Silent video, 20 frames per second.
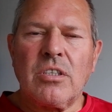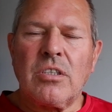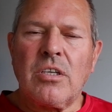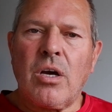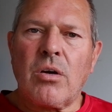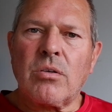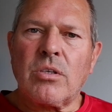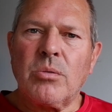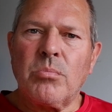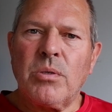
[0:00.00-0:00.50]

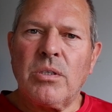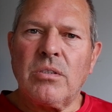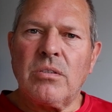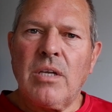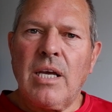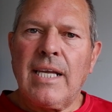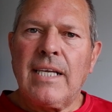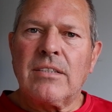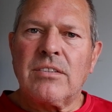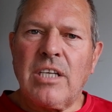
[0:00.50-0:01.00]
document,
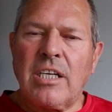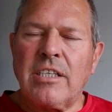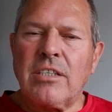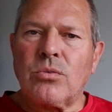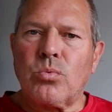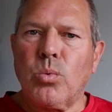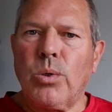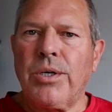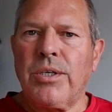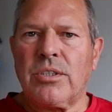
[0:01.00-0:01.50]
then
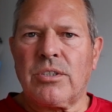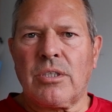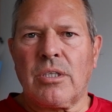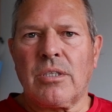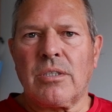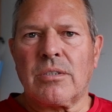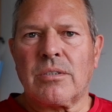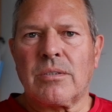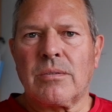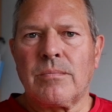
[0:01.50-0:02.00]
it's
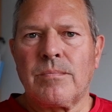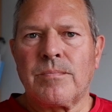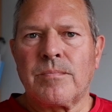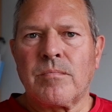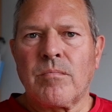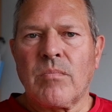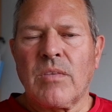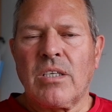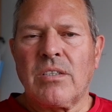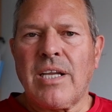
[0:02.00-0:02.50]
worthless.
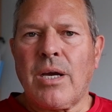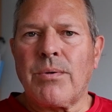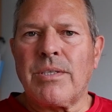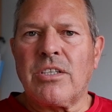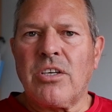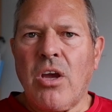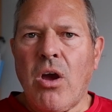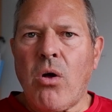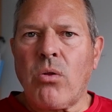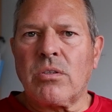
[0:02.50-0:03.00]
Now in
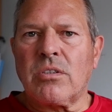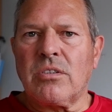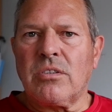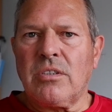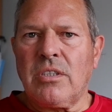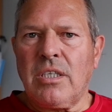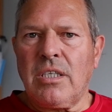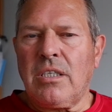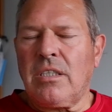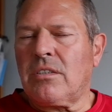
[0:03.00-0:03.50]
the olden
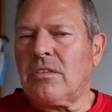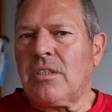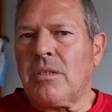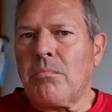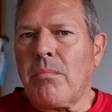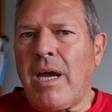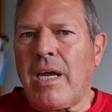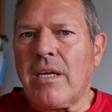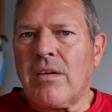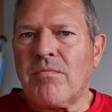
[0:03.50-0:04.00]
days it
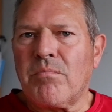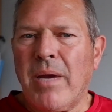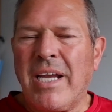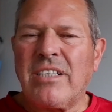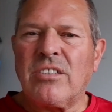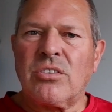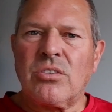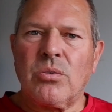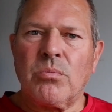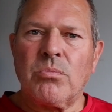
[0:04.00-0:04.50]
might have
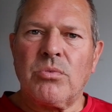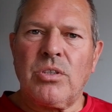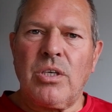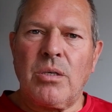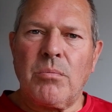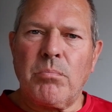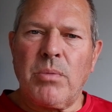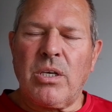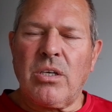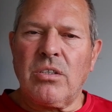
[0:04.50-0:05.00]
meant
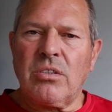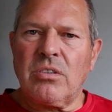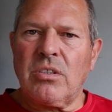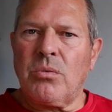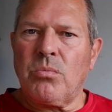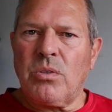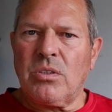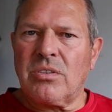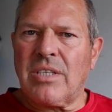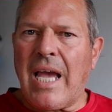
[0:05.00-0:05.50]
something because
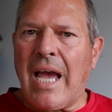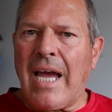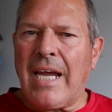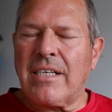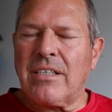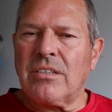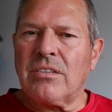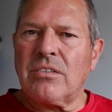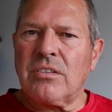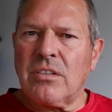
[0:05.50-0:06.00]
it was
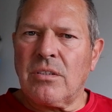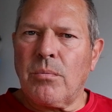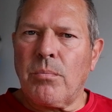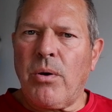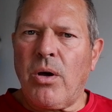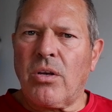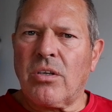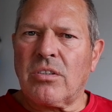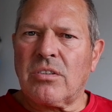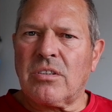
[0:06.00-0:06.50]
guidance and a
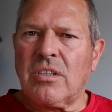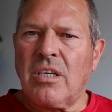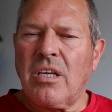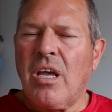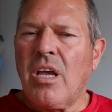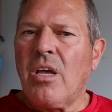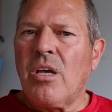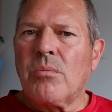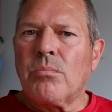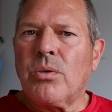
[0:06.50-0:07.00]
policy,
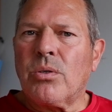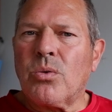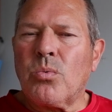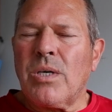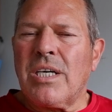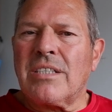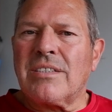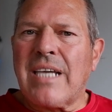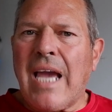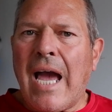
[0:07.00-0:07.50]
but the
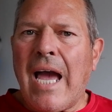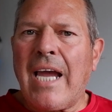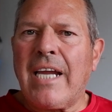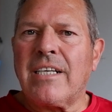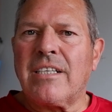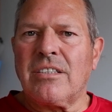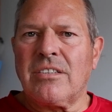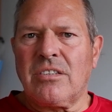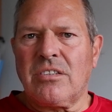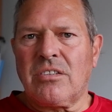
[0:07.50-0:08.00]
word
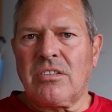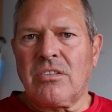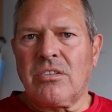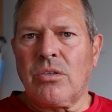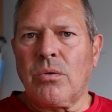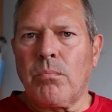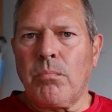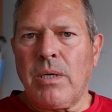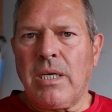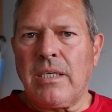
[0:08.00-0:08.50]
guidance
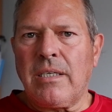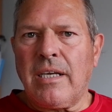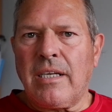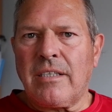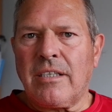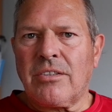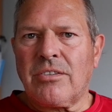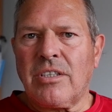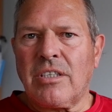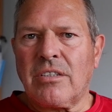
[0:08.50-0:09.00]
doesn't mean
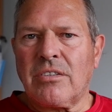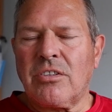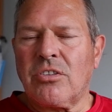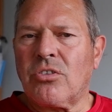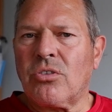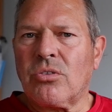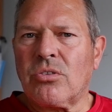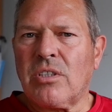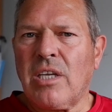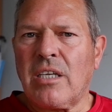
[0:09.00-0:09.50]
anything. They
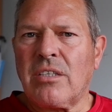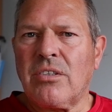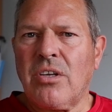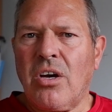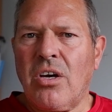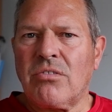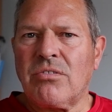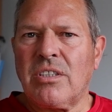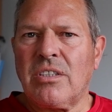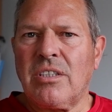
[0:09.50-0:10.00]
just
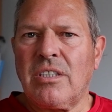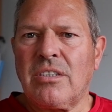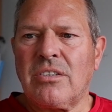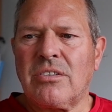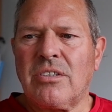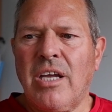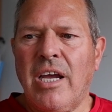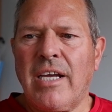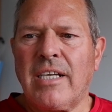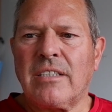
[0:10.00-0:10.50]
ignore it these
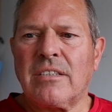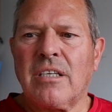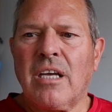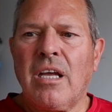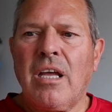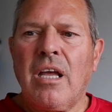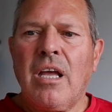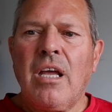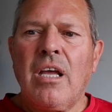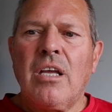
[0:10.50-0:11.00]
days.
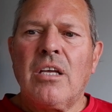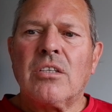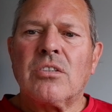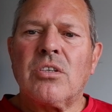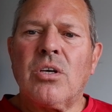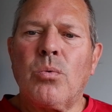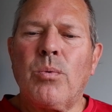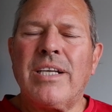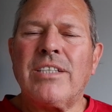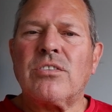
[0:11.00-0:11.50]

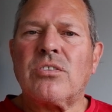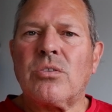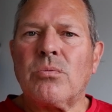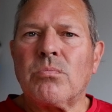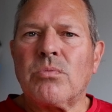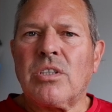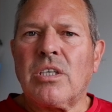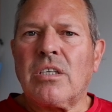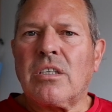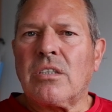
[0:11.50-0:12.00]
So when
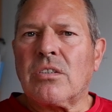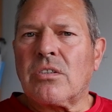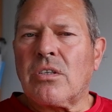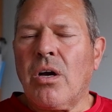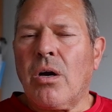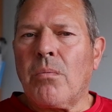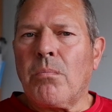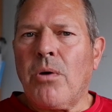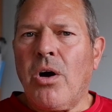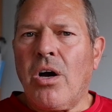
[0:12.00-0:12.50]
something has
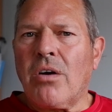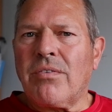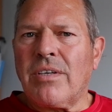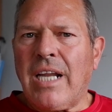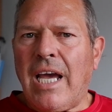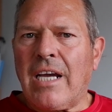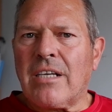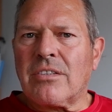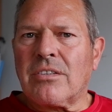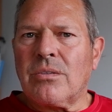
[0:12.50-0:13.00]
got more of an
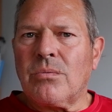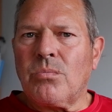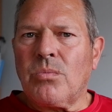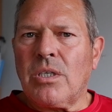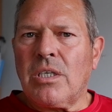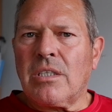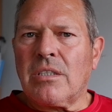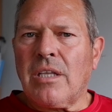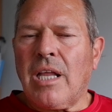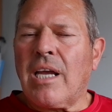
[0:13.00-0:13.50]
action
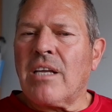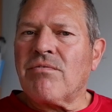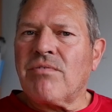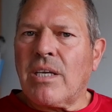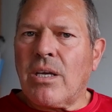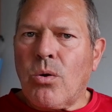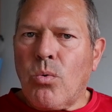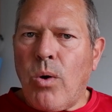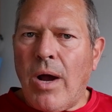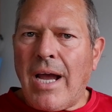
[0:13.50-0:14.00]
word like
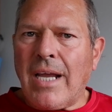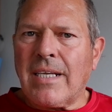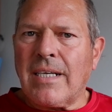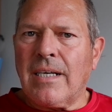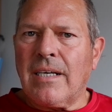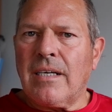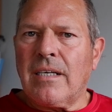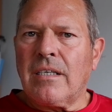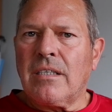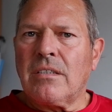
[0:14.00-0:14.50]

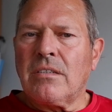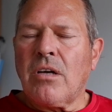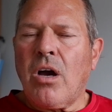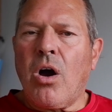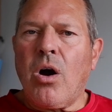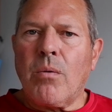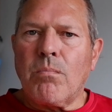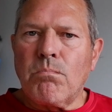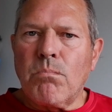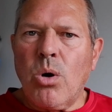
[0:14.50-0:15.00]
require
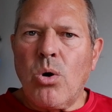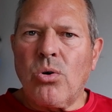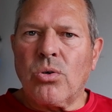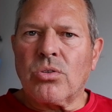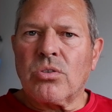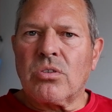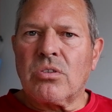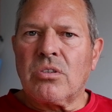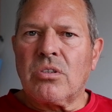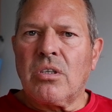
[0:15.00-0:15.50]
or
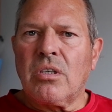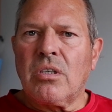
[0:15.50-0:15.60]
must,